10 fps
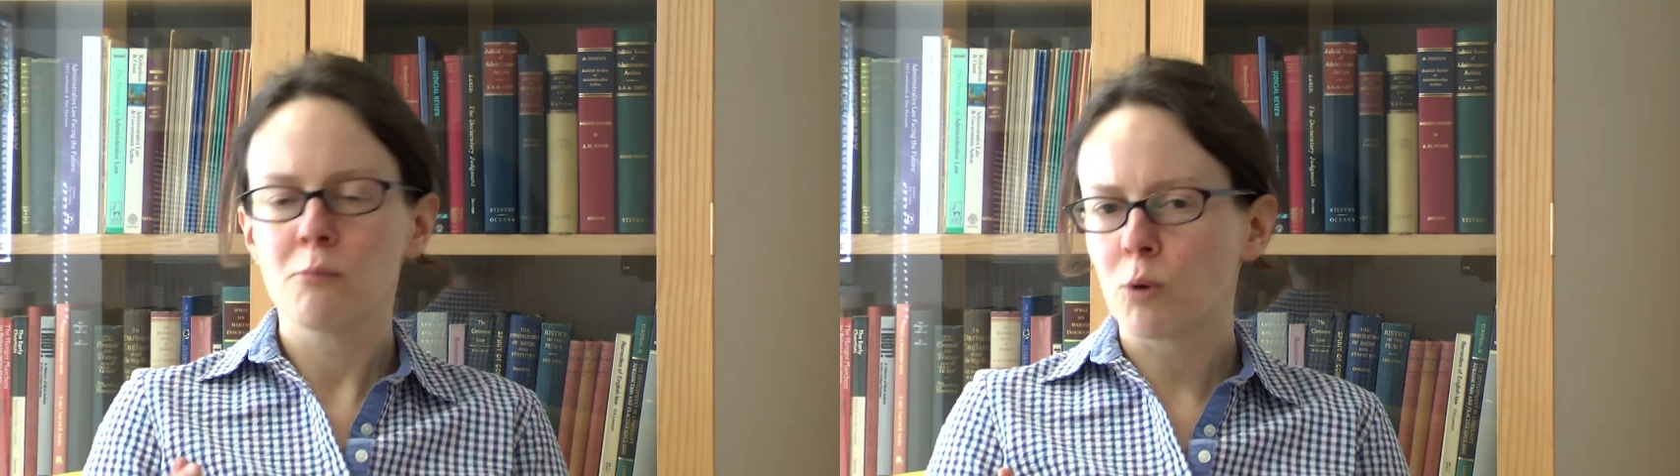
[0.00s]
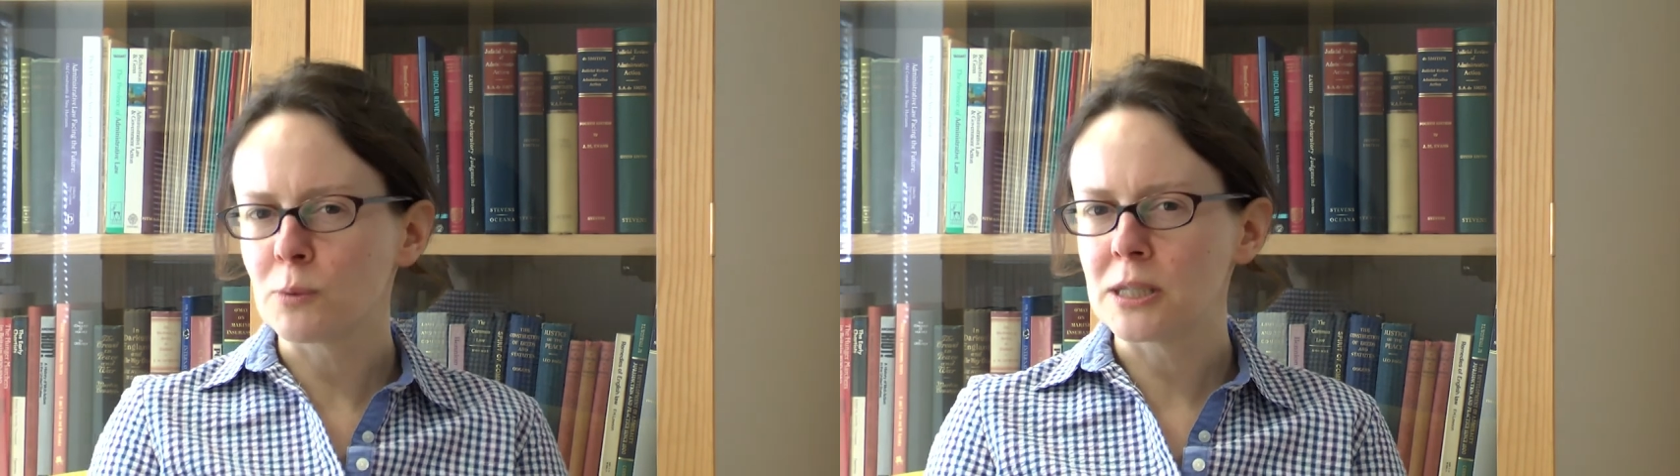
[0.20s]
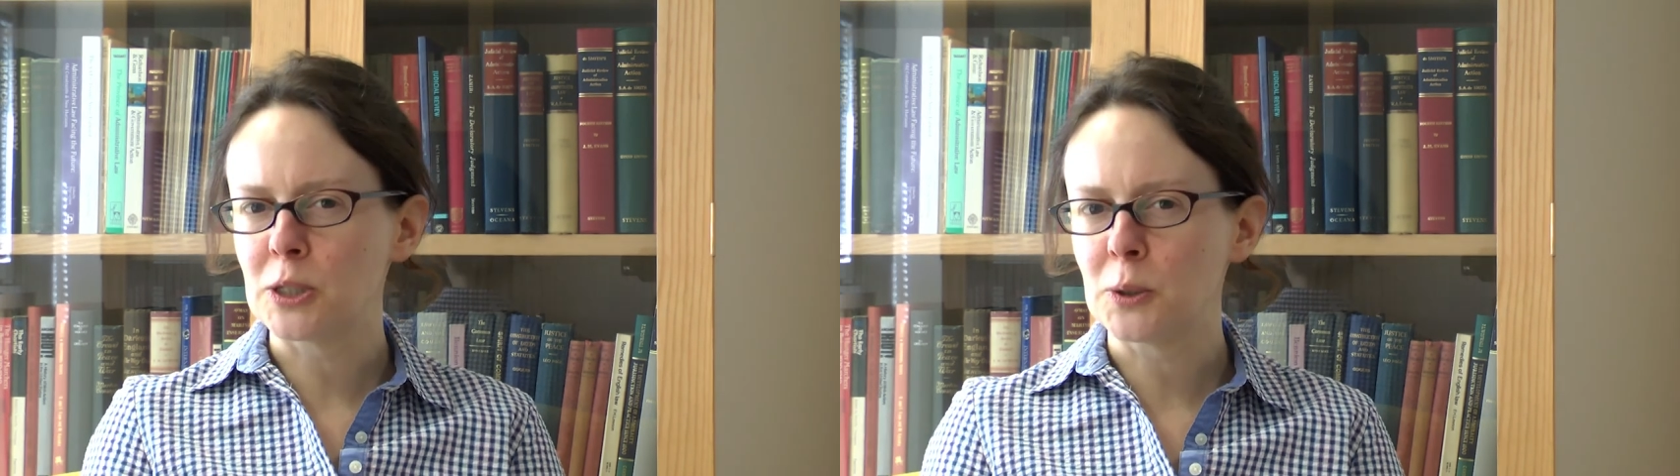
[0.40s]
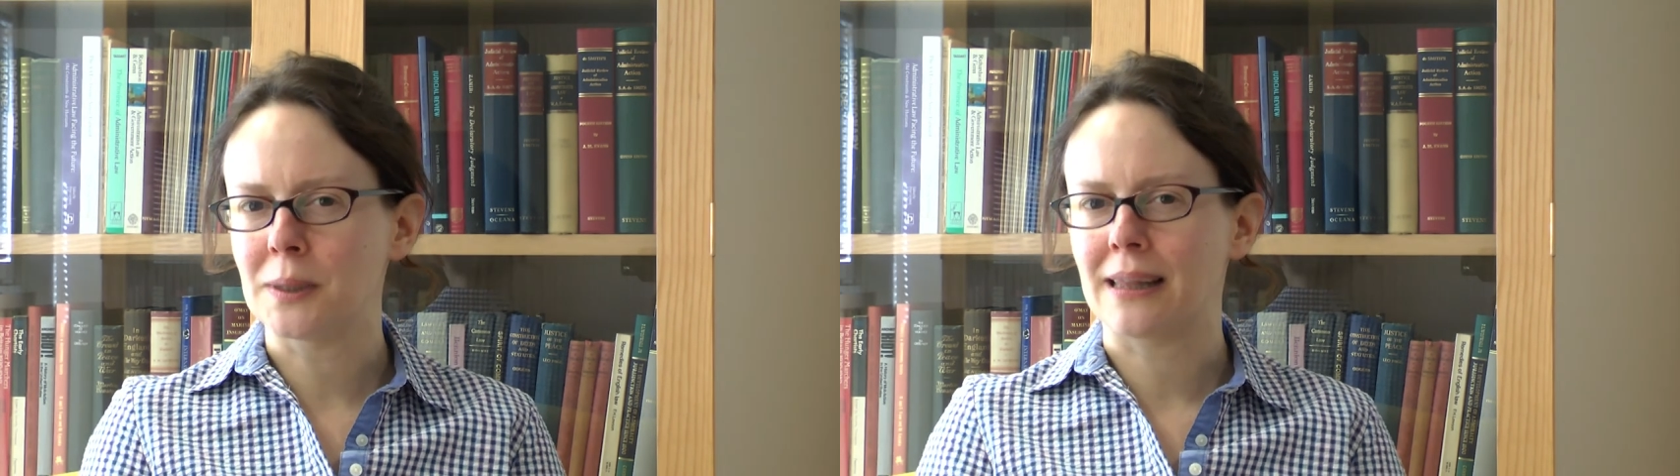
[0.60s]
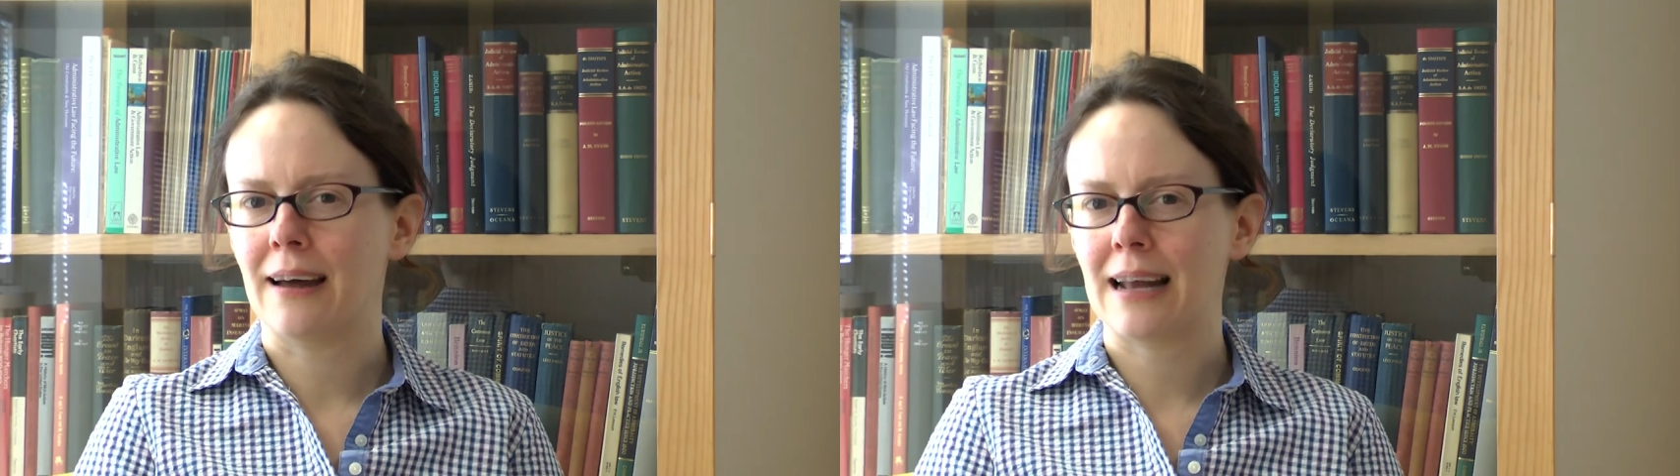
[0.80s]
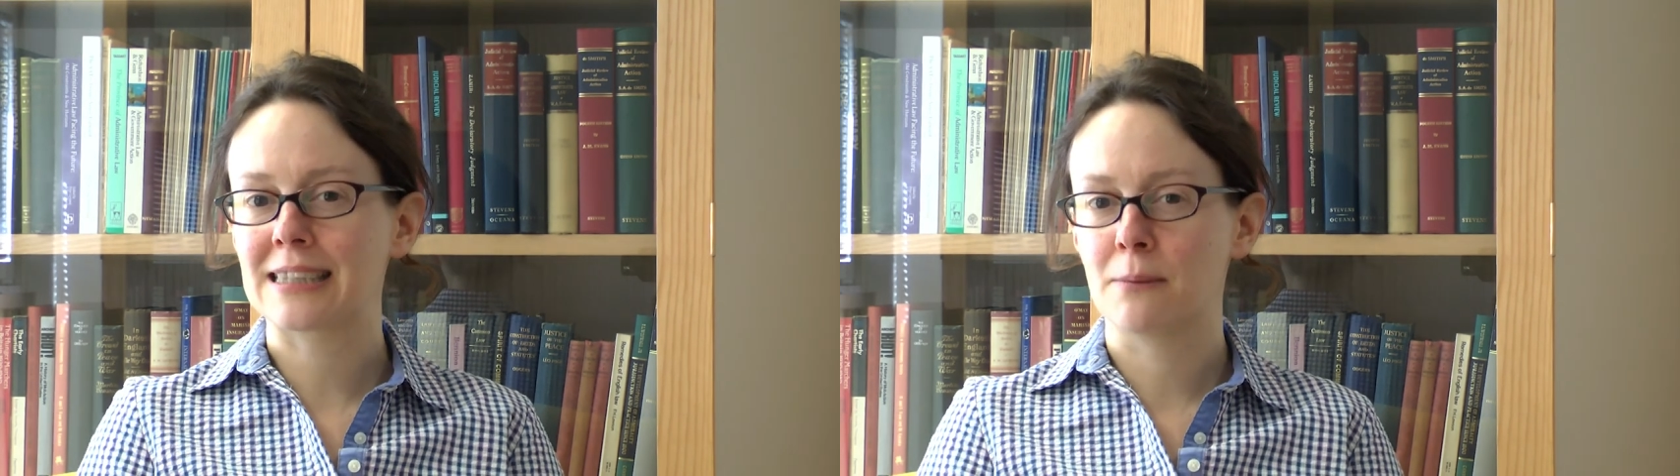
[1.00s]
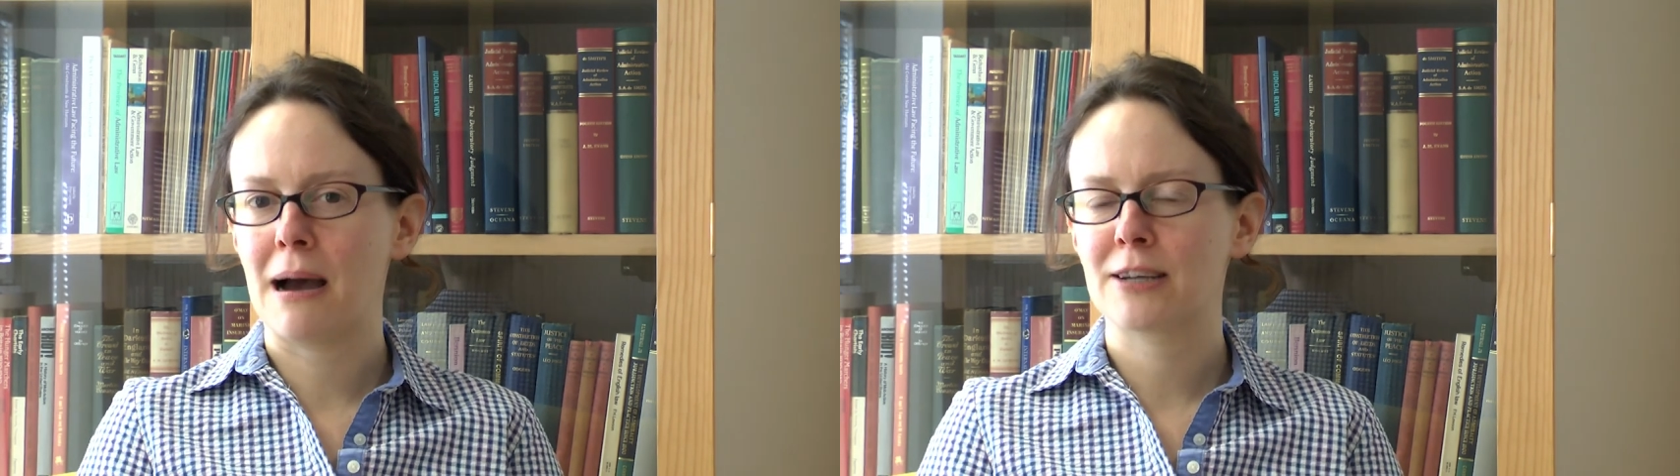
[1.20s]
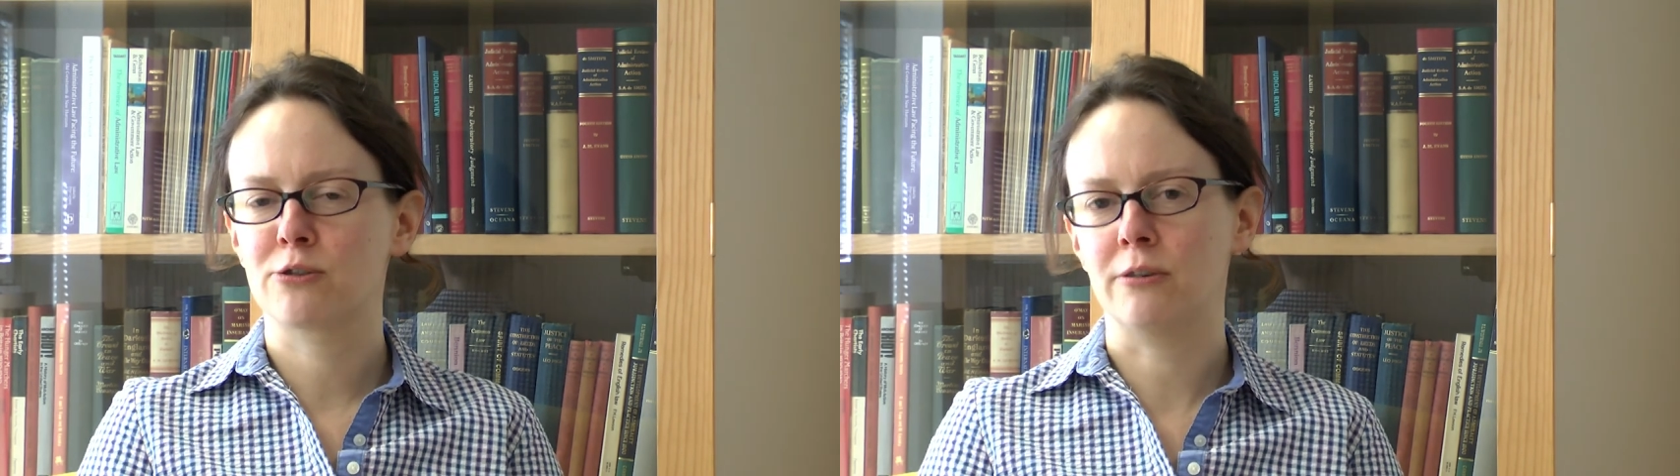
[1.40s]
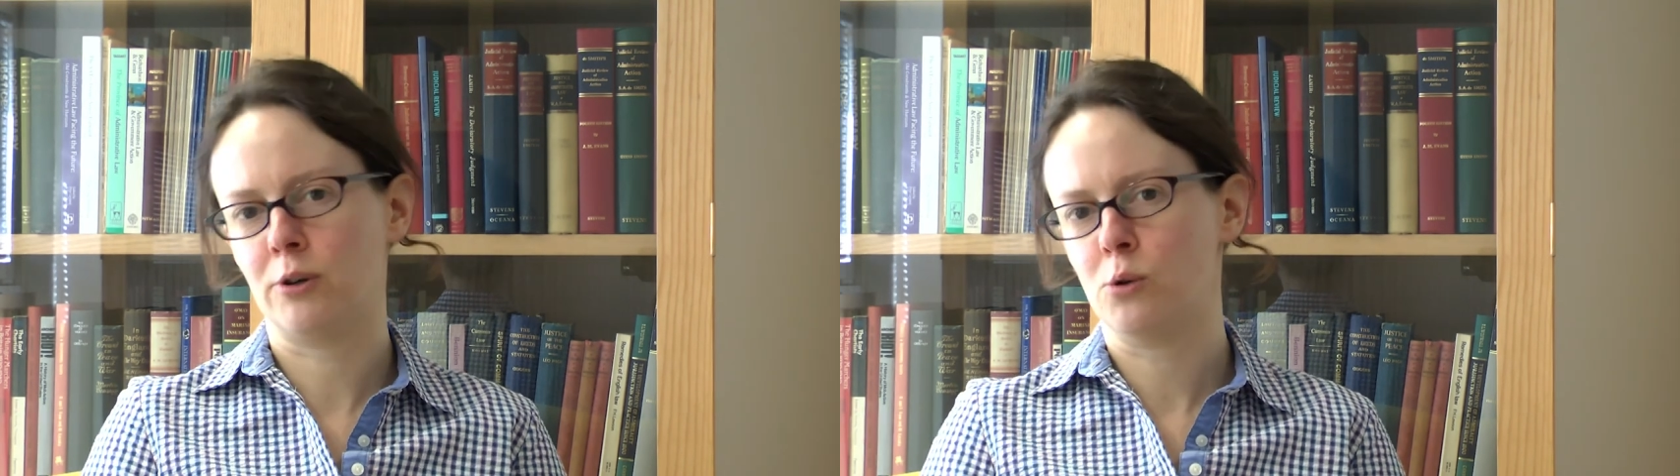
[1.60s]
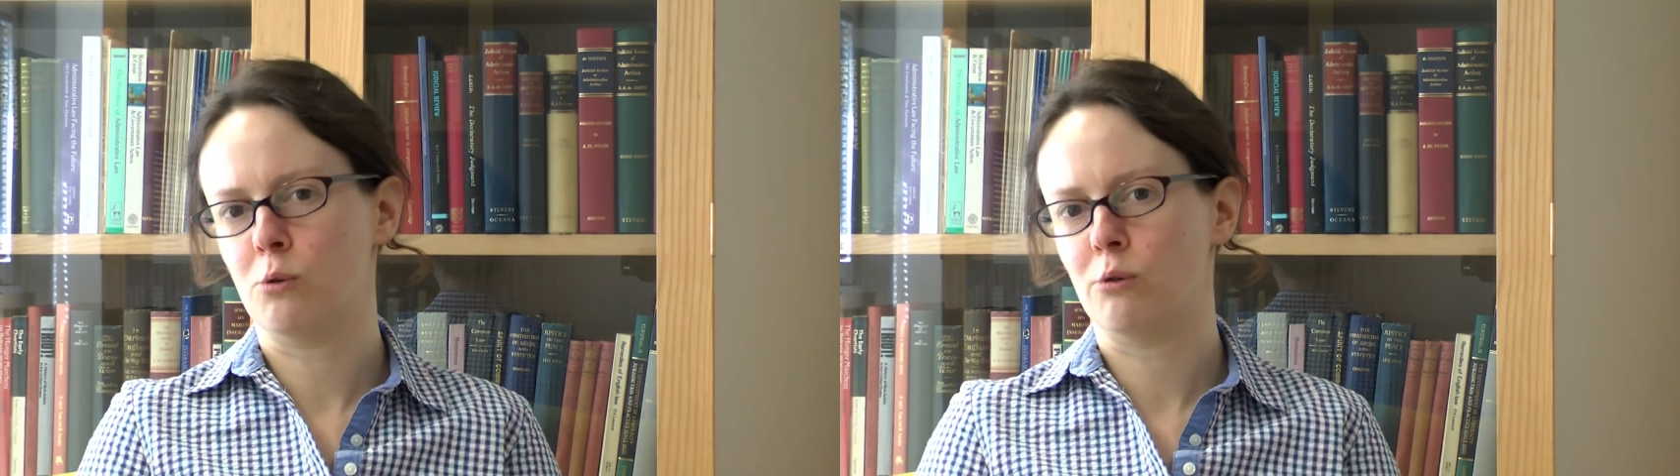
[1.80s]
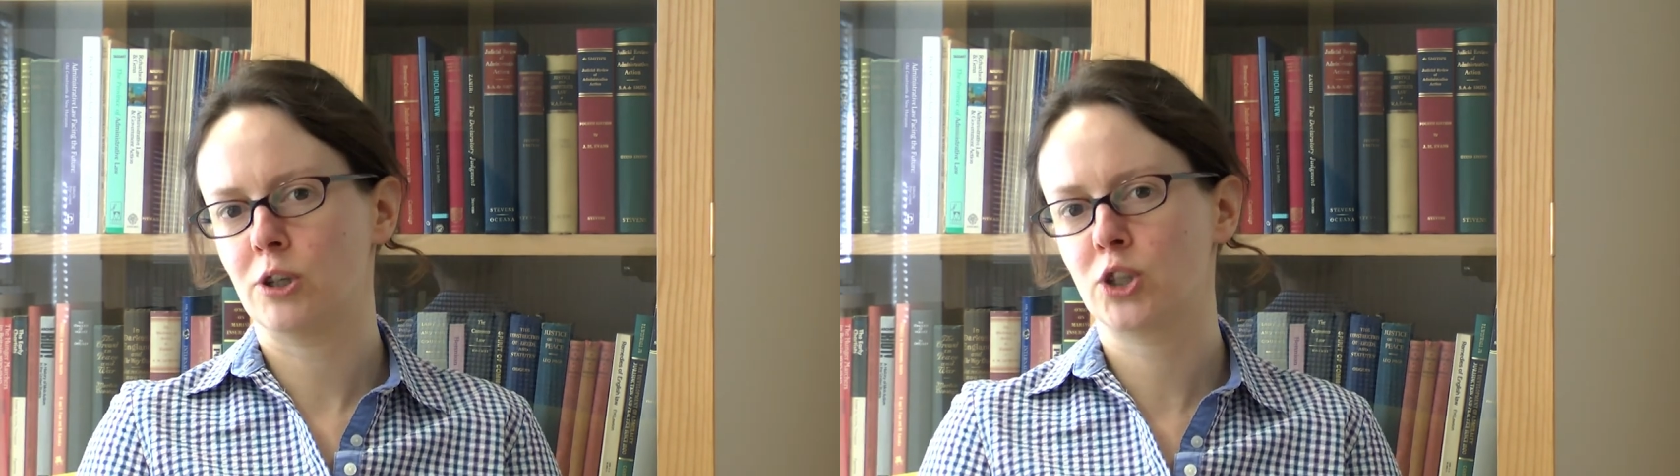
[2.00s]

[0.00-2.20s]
What do we do with that as a matter of law?